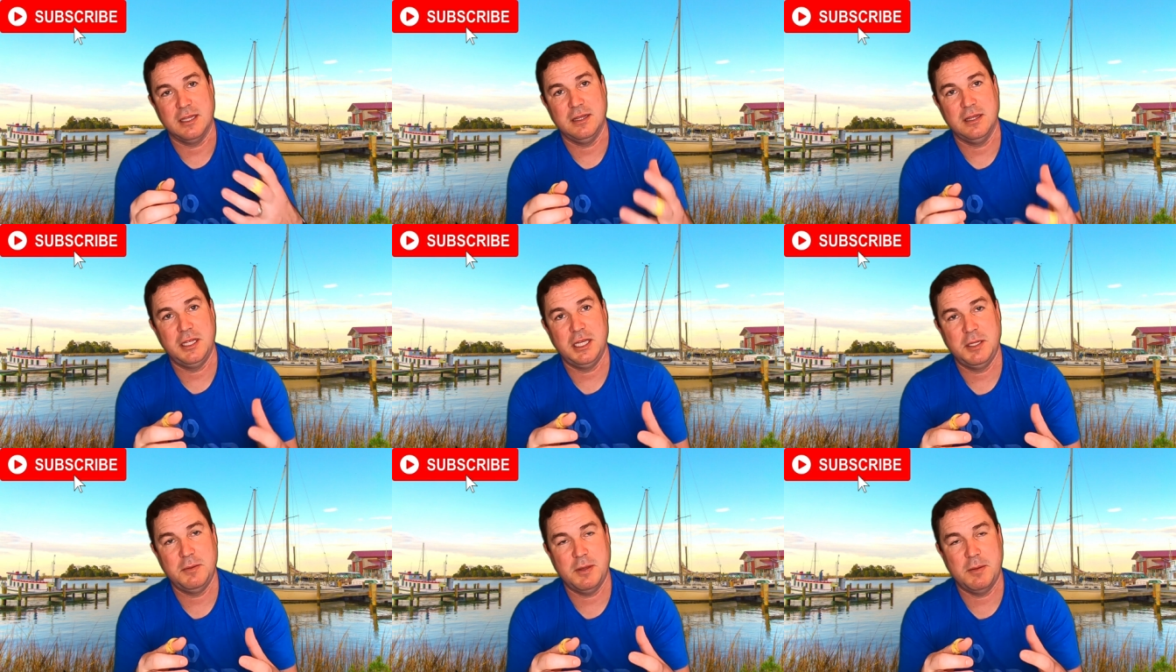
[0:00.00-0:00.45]
a
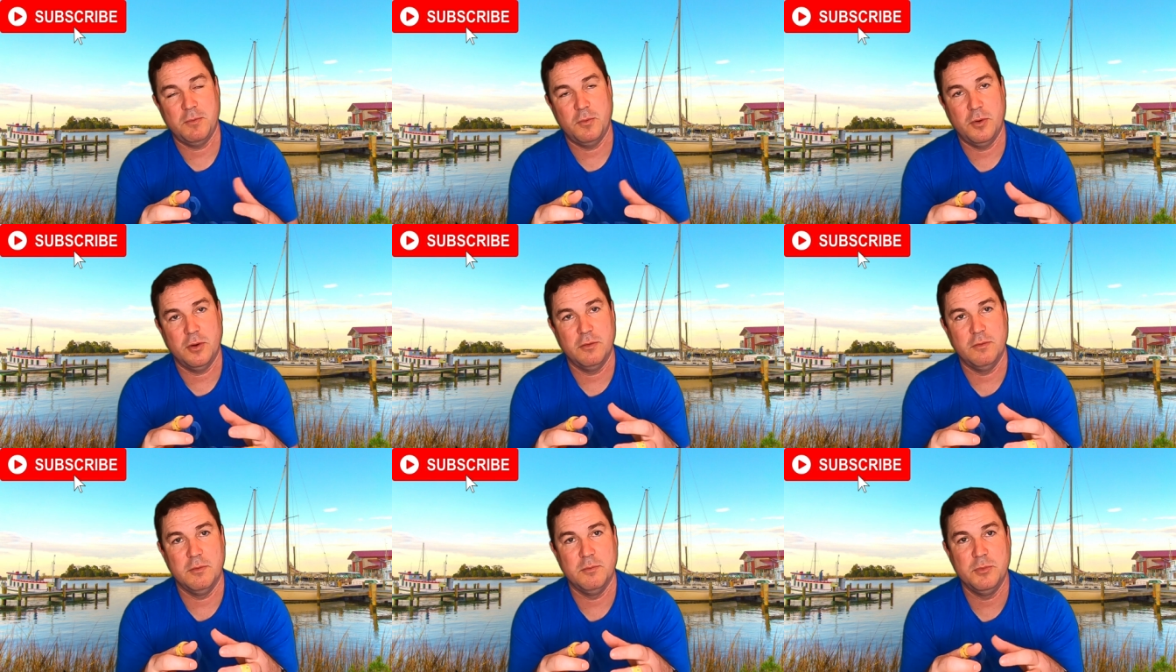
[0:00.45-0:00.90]
little bit
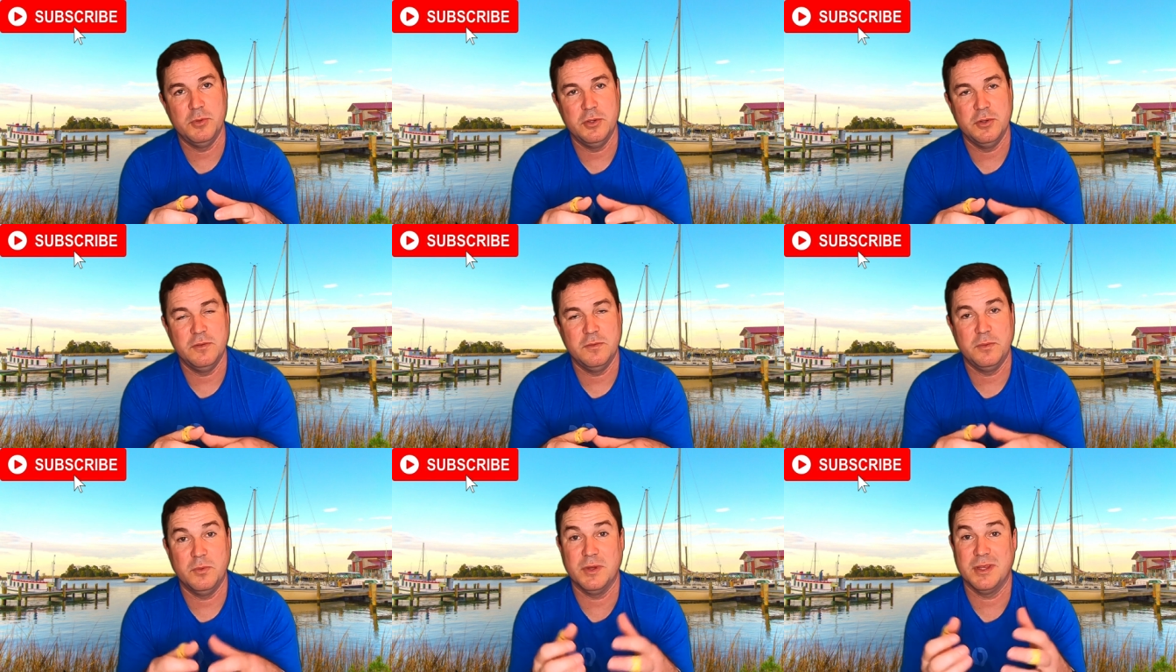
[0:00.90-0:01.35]
more
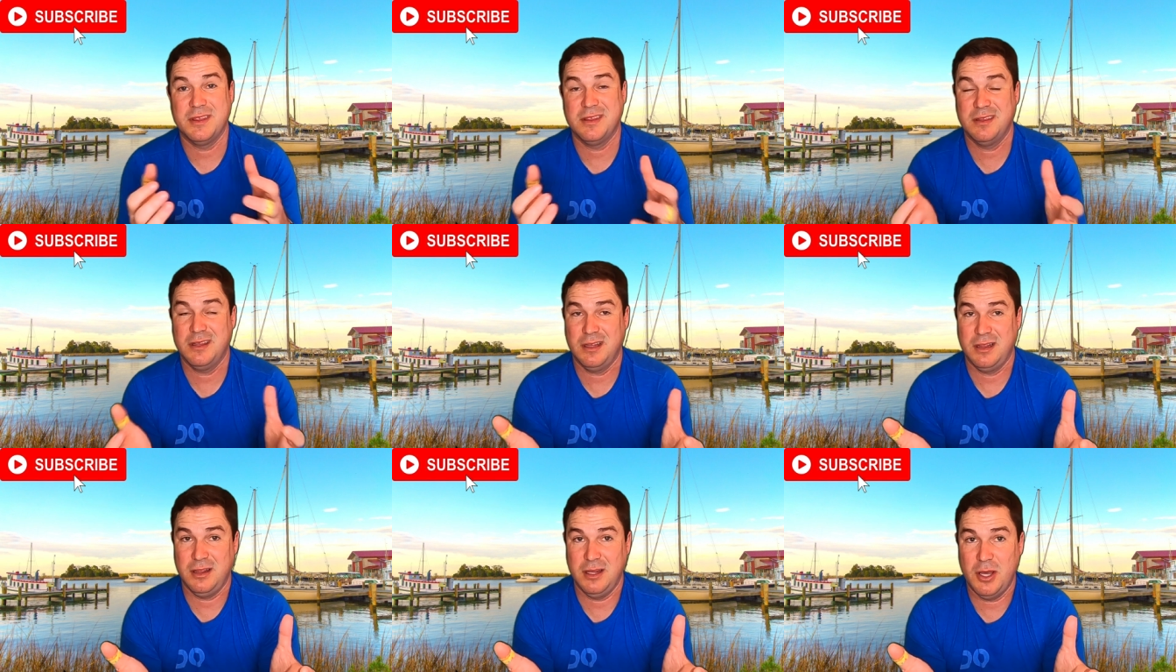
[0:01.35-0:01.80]
removed
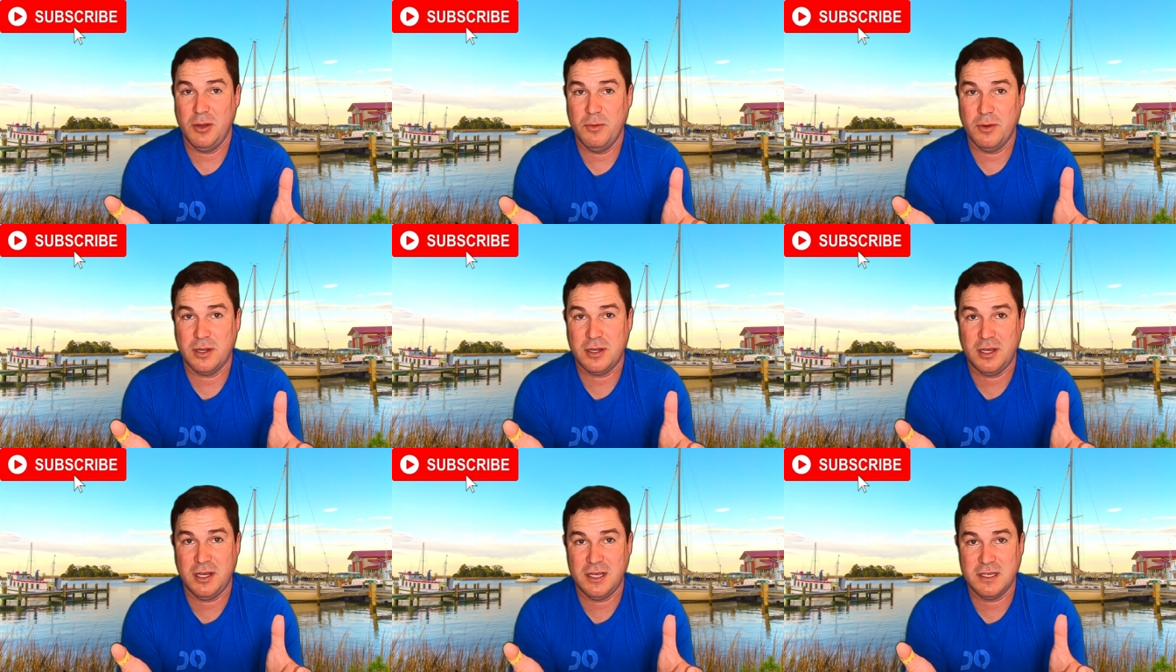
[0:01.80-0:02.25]
with a
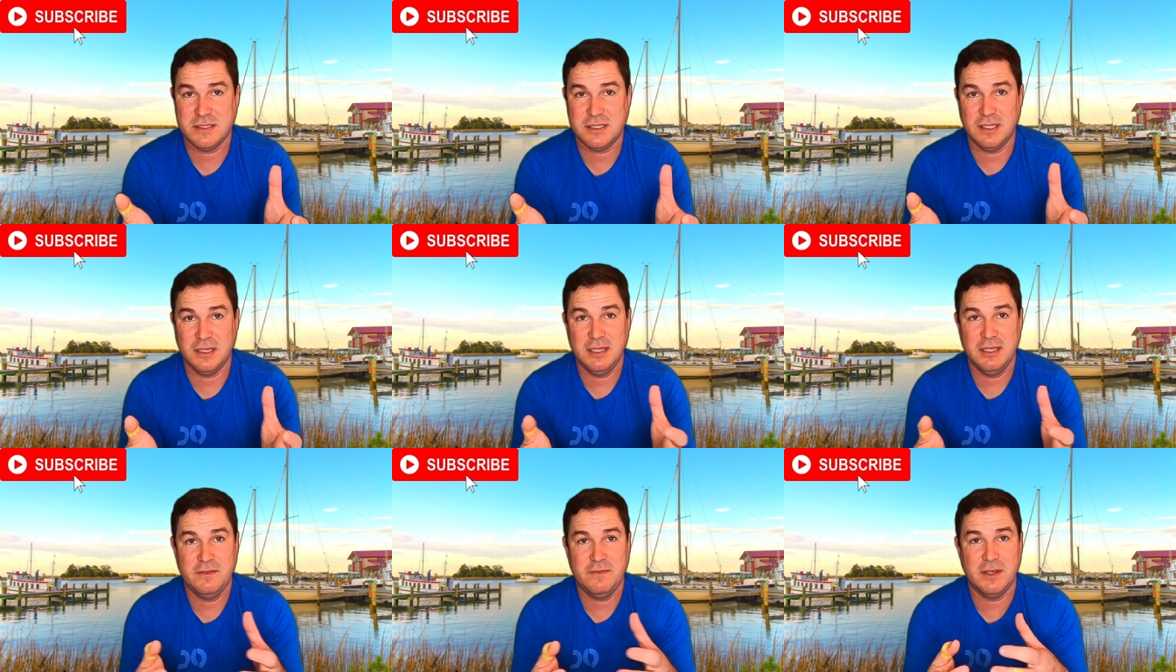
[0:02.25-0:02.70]
lower cost
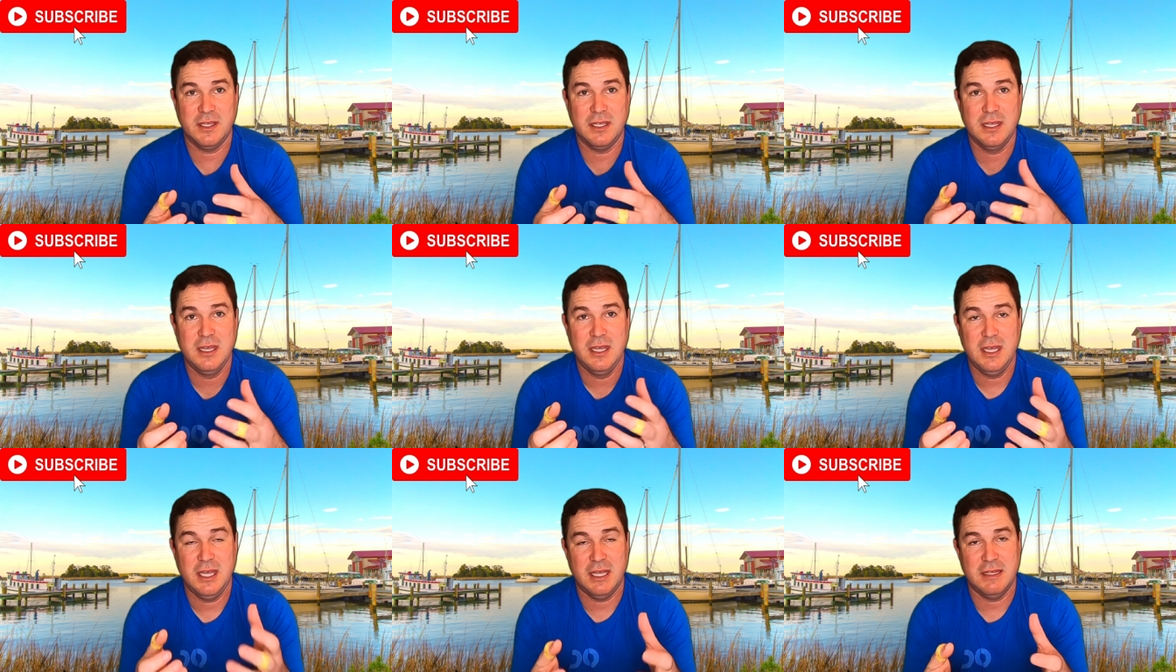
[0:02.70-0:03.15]
of living,